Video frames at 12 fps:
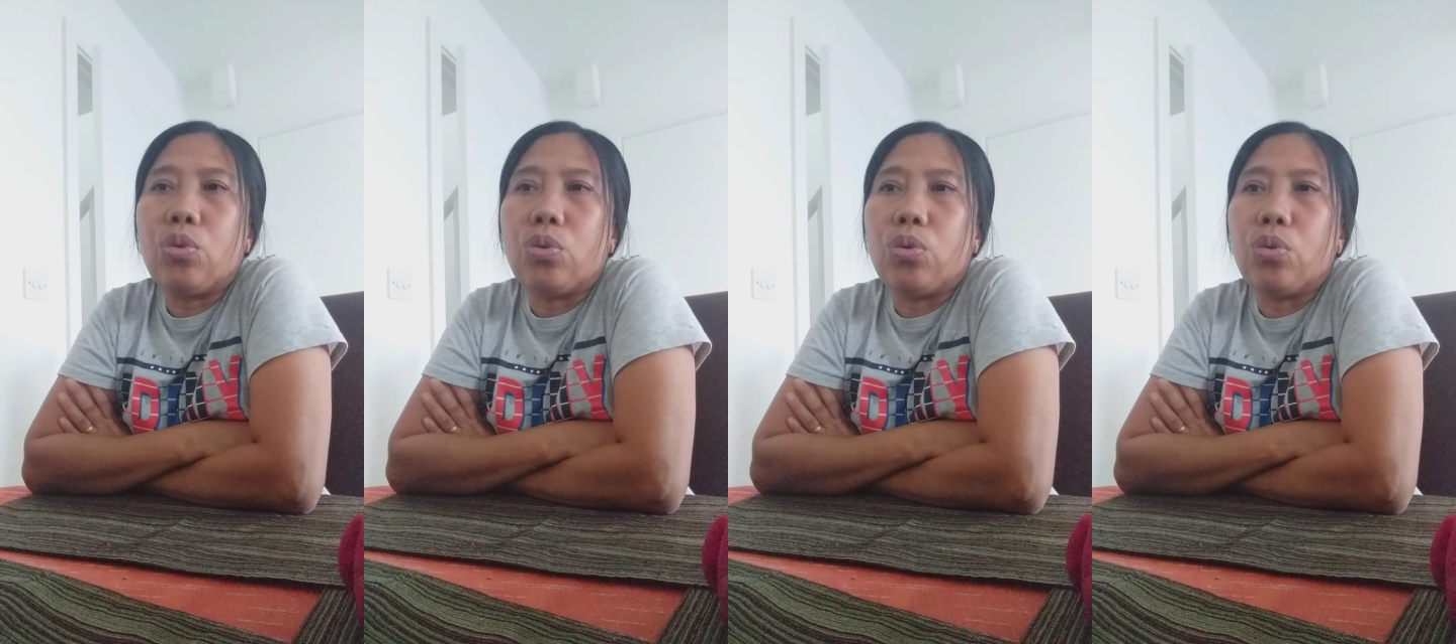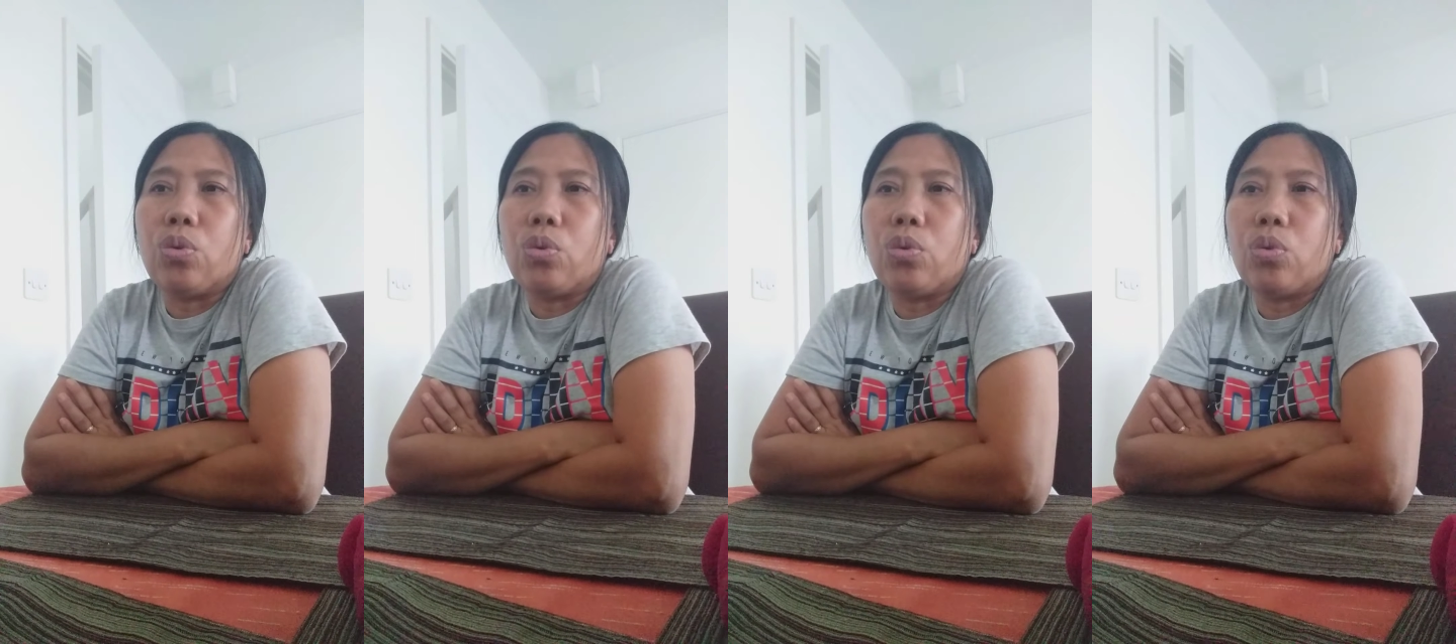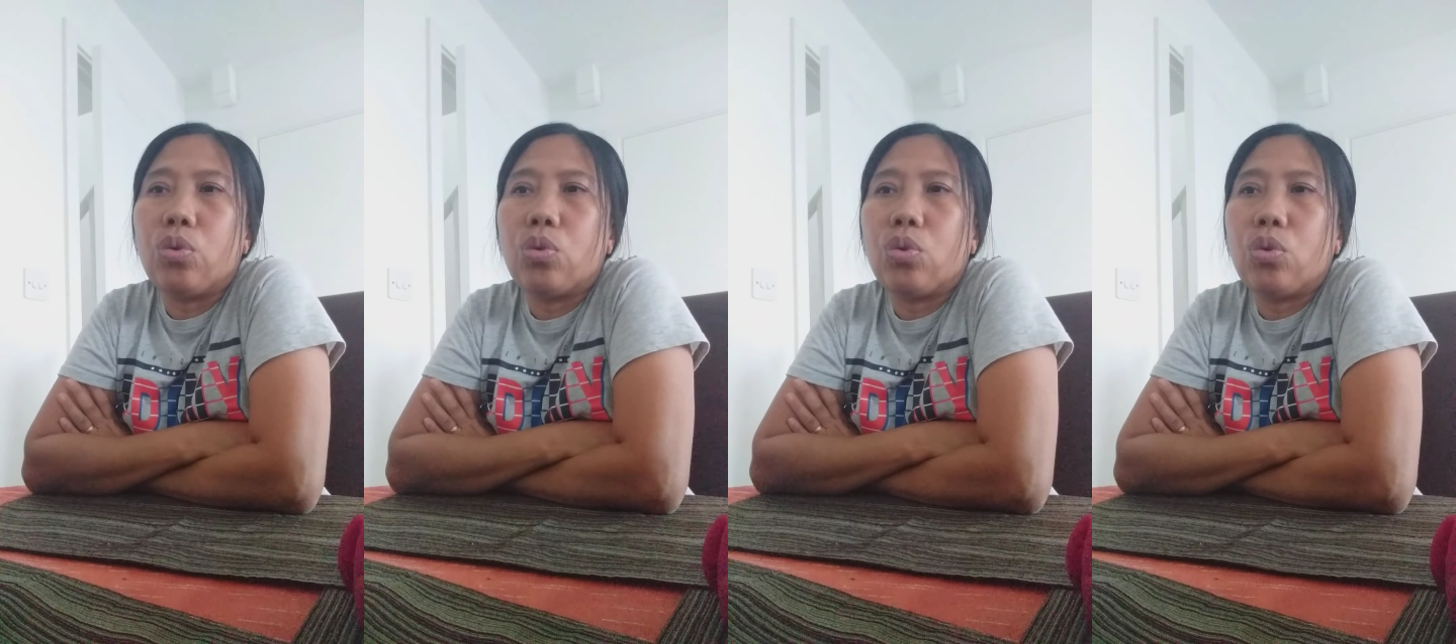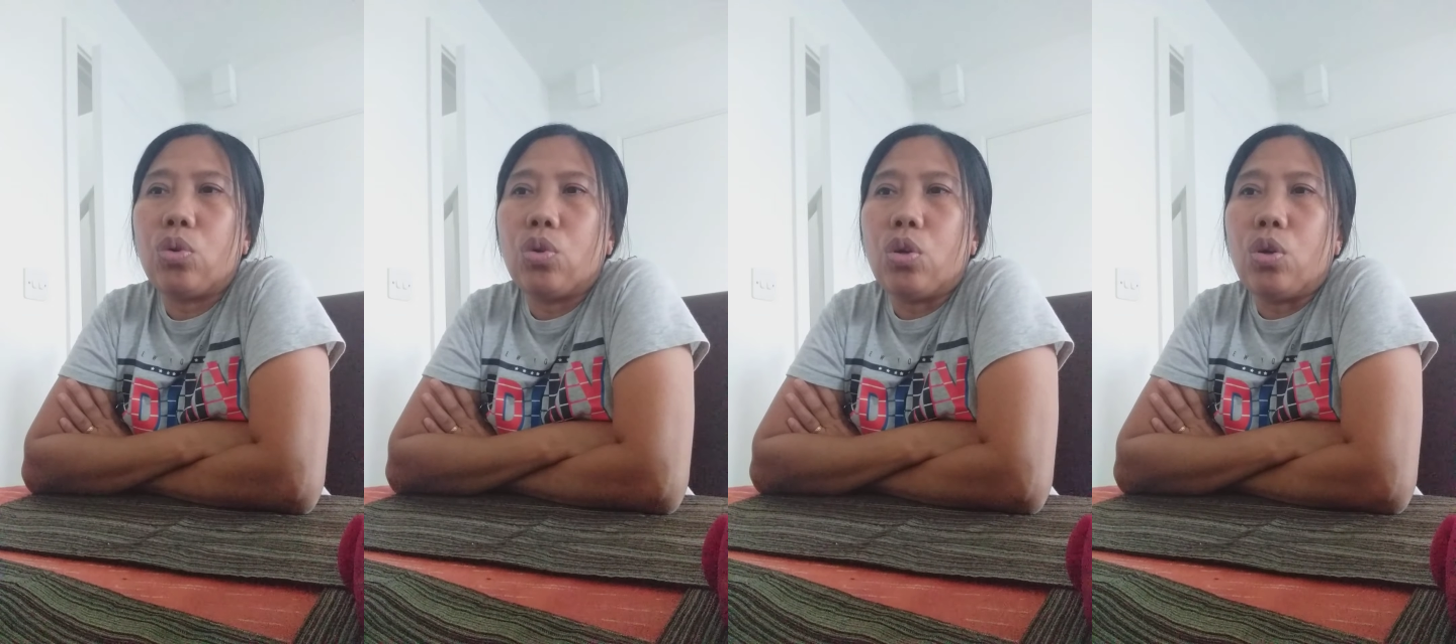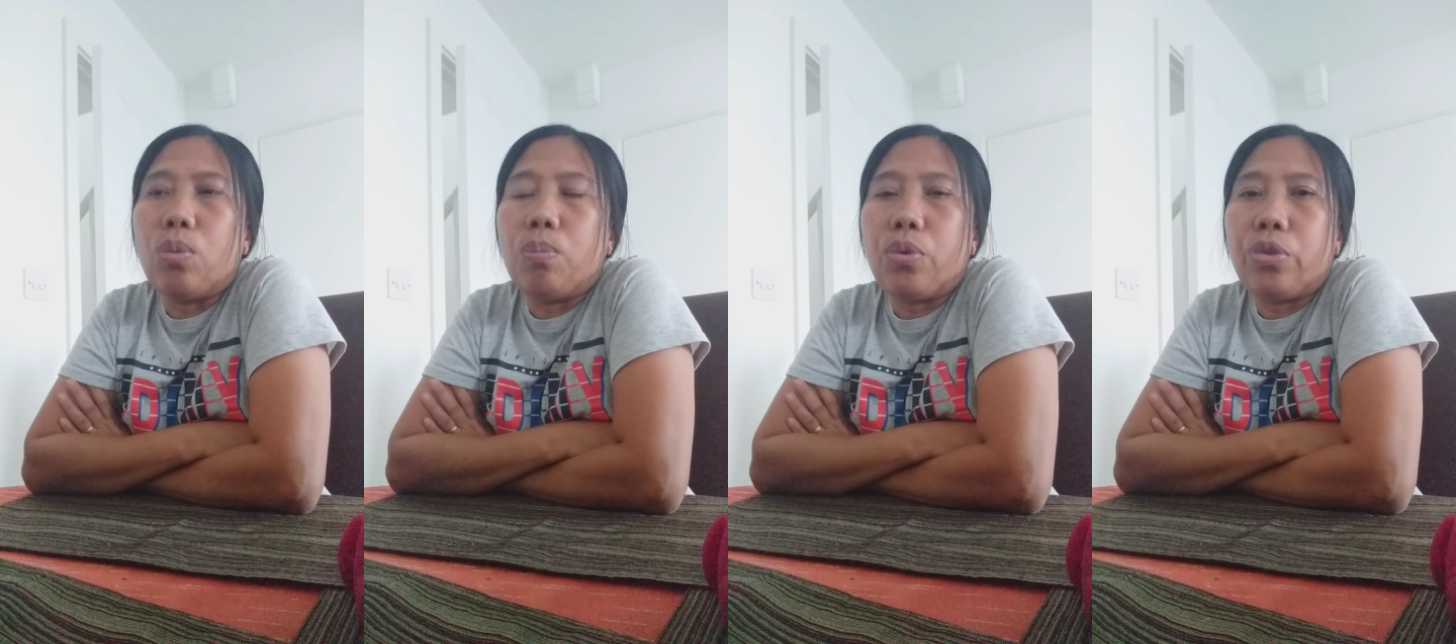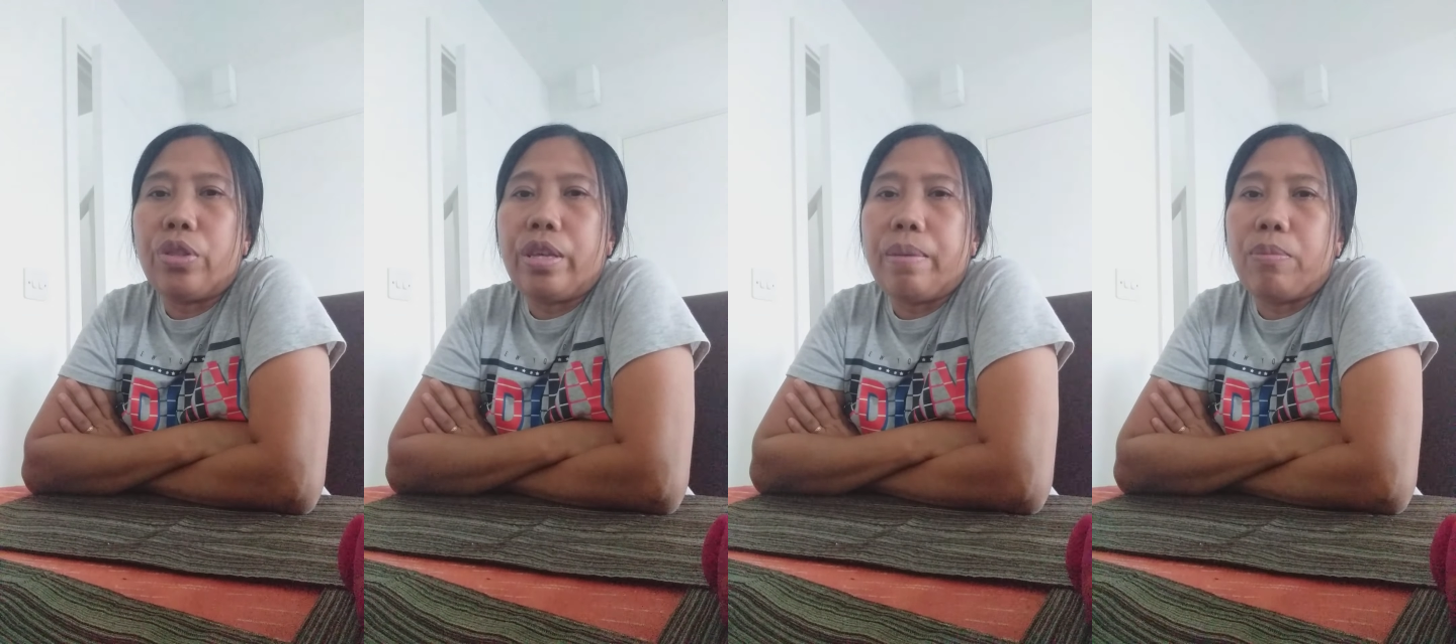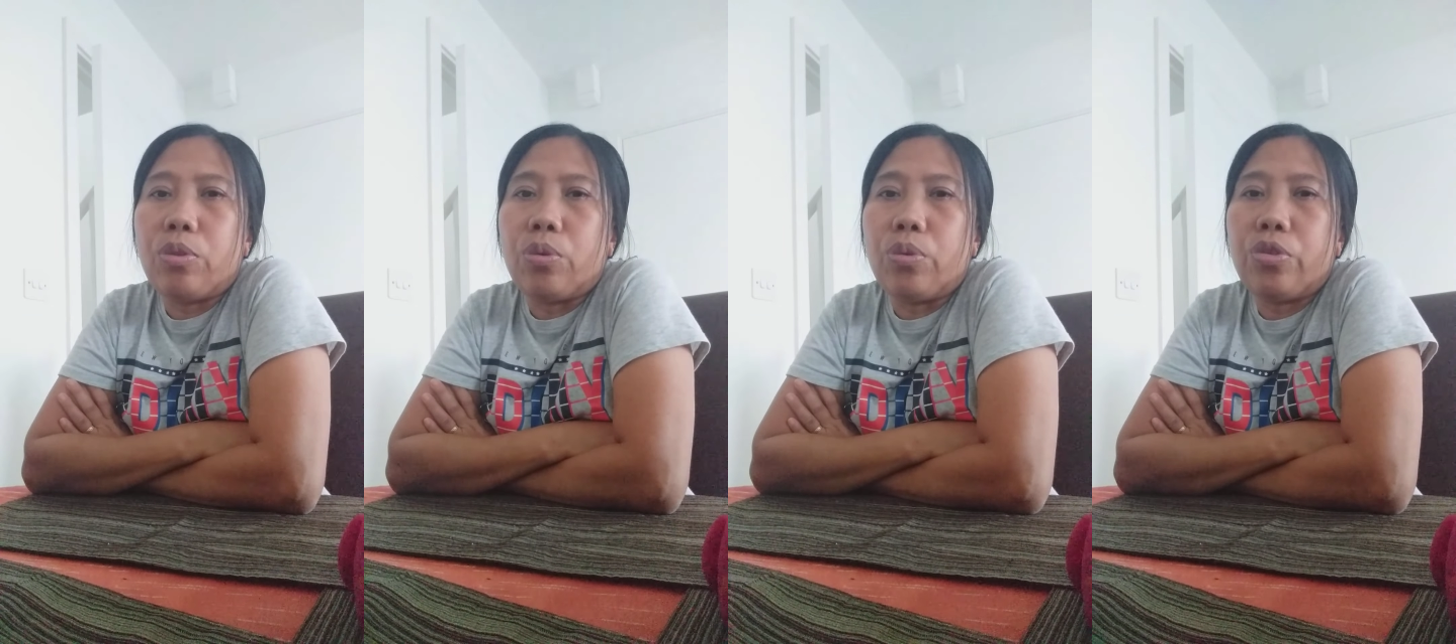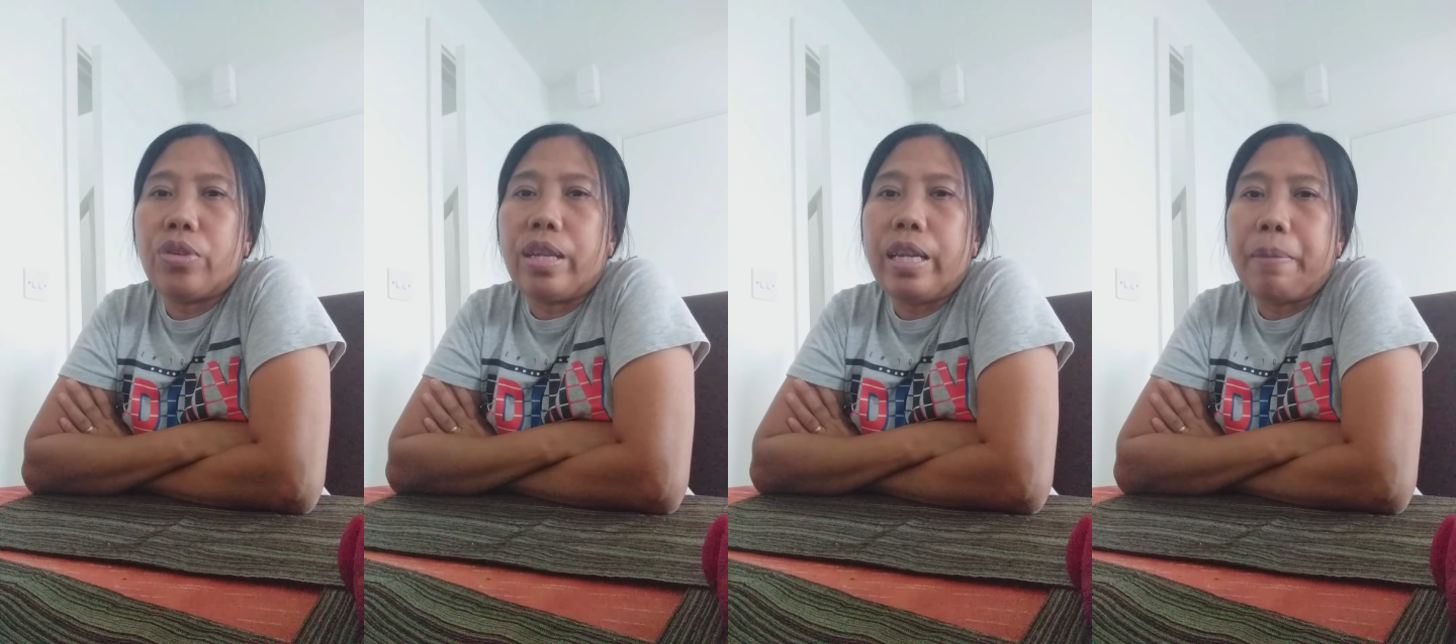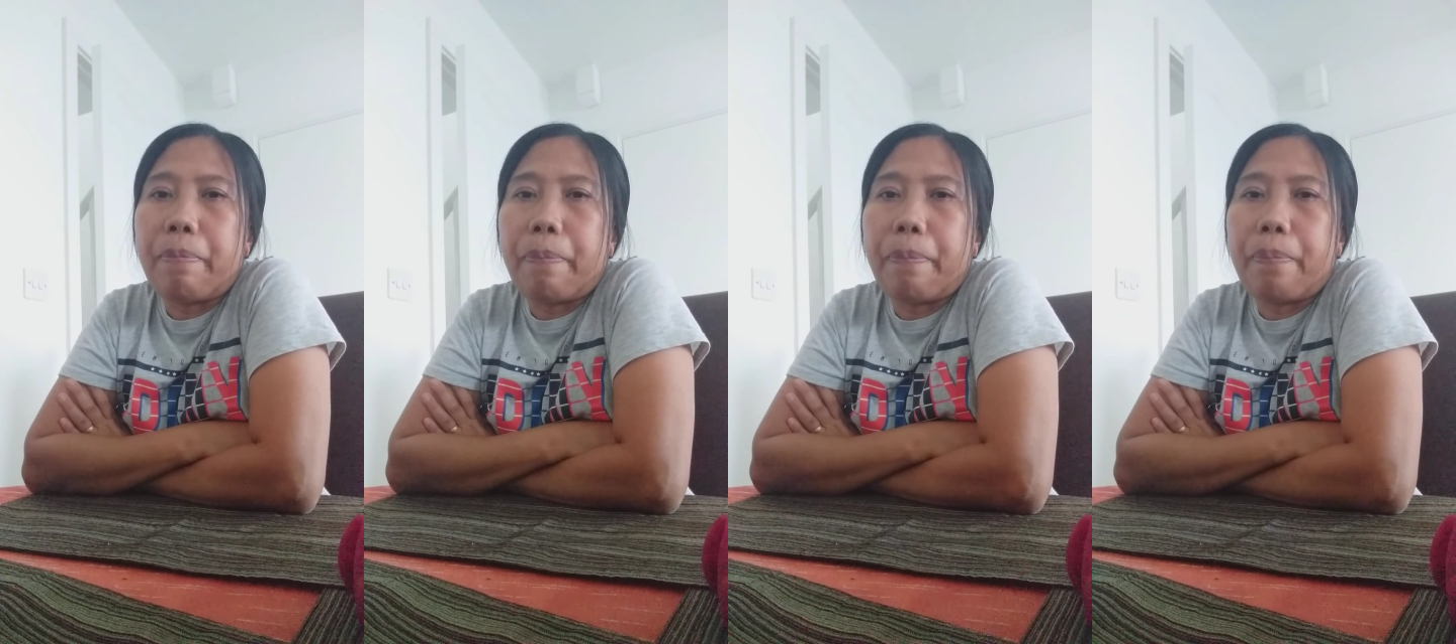to put him to sleep.